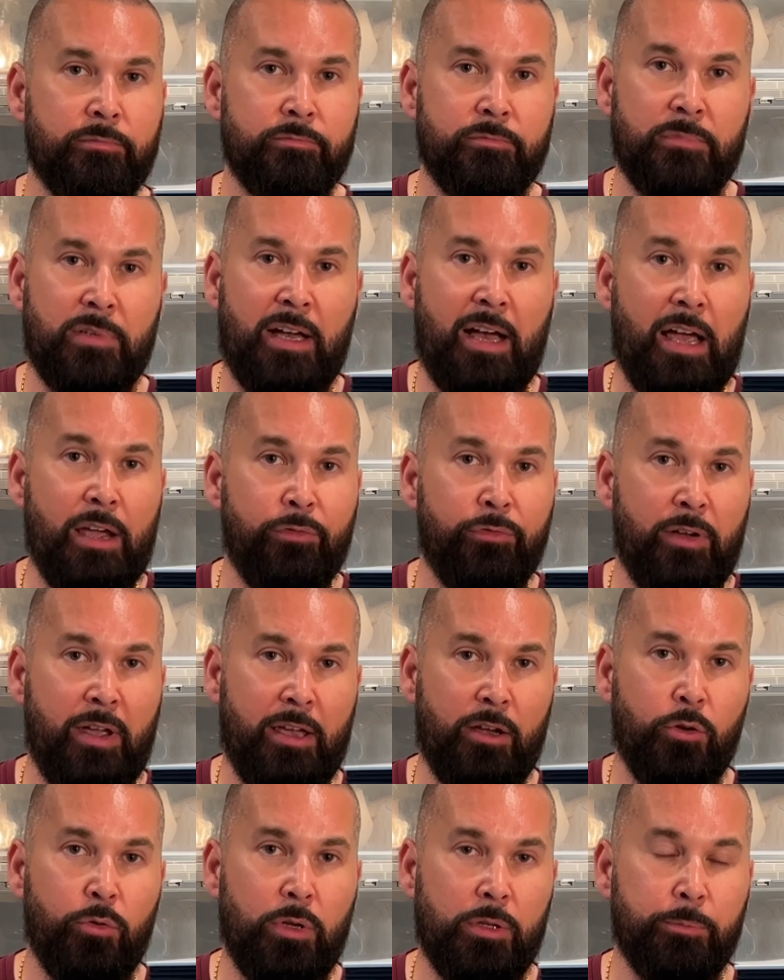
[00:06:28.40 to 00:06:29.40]
hi-fi
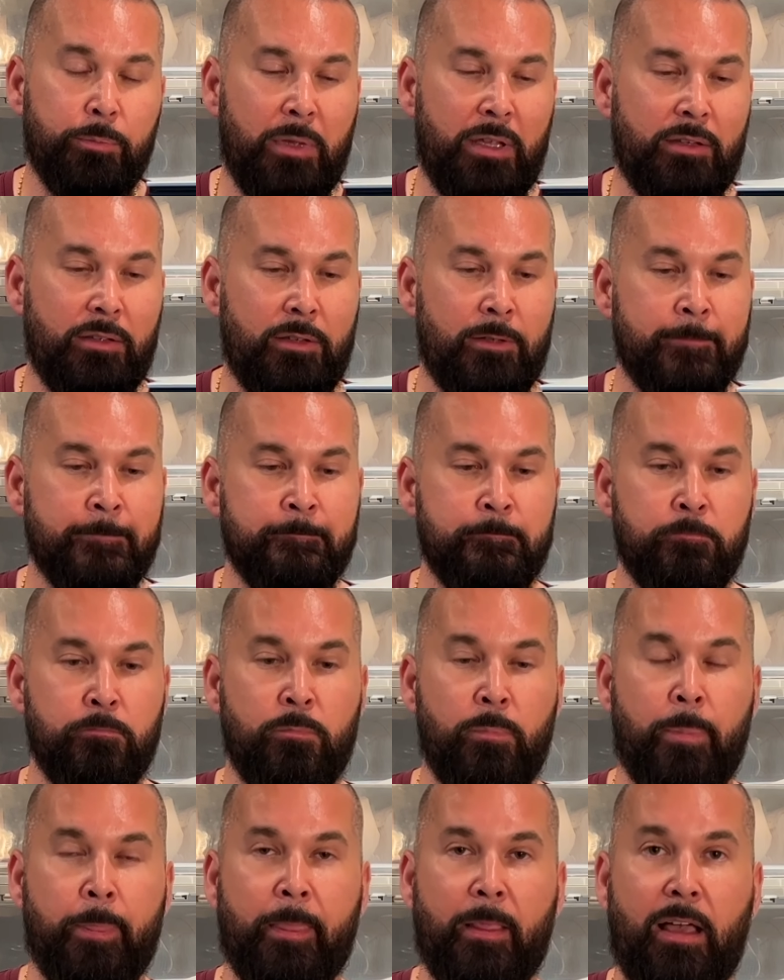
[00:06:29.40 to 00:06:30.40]
equipment,
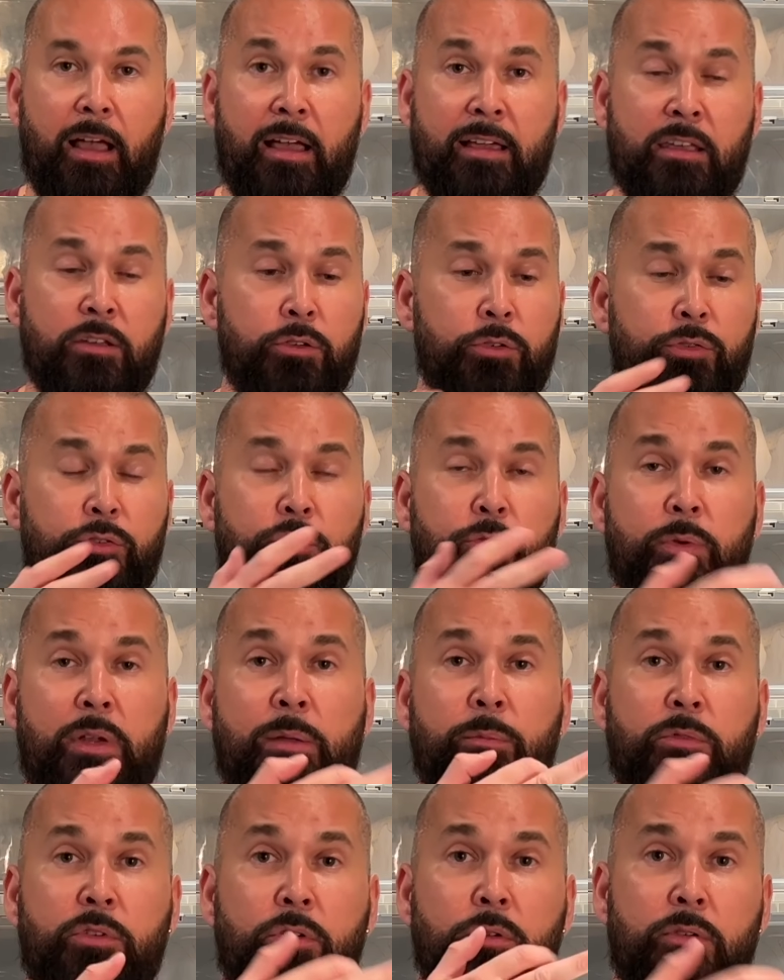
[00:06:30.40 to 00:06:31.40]
I can use
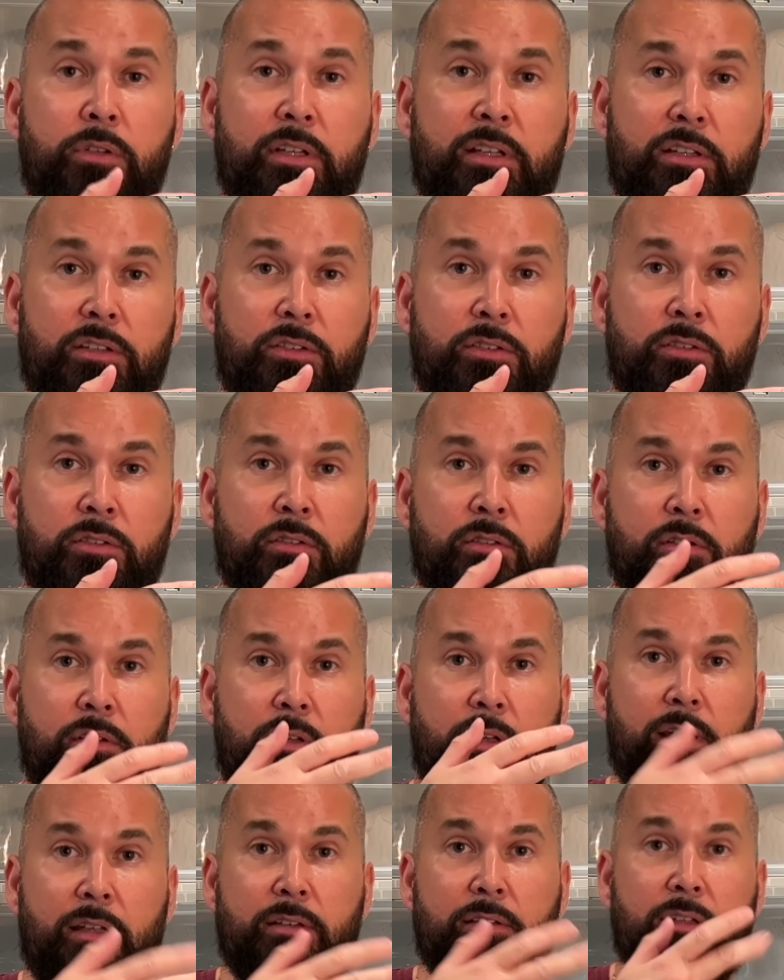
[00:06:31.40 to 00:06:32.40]
stream to this,
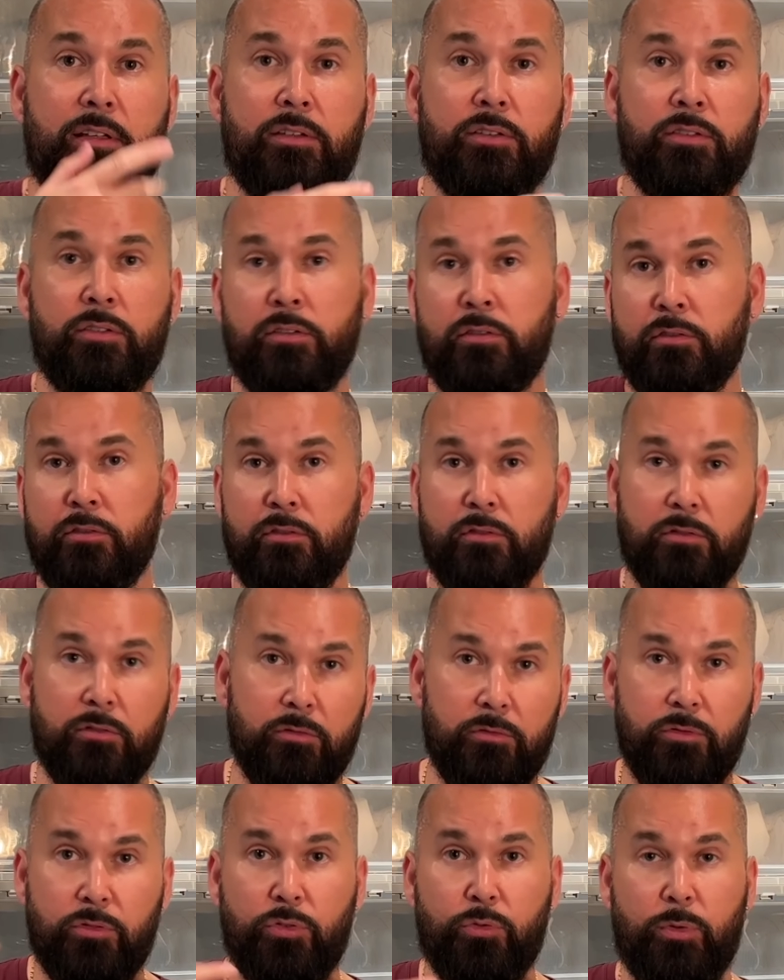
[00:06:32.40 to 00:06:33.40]
and this
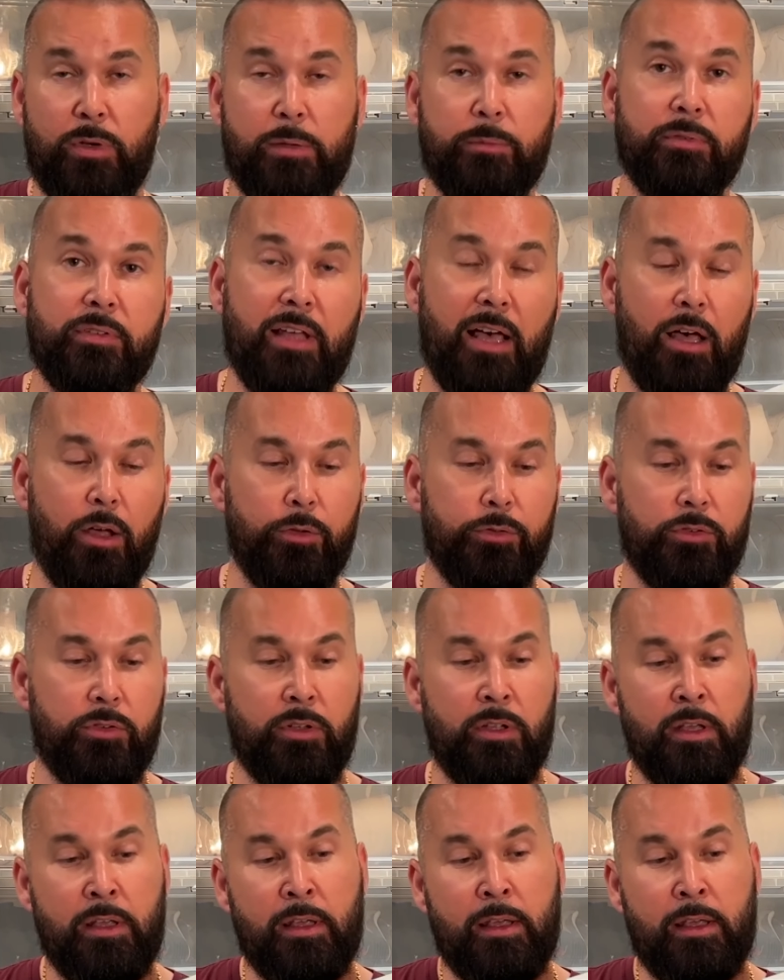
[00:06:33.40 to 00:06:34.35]
streams out.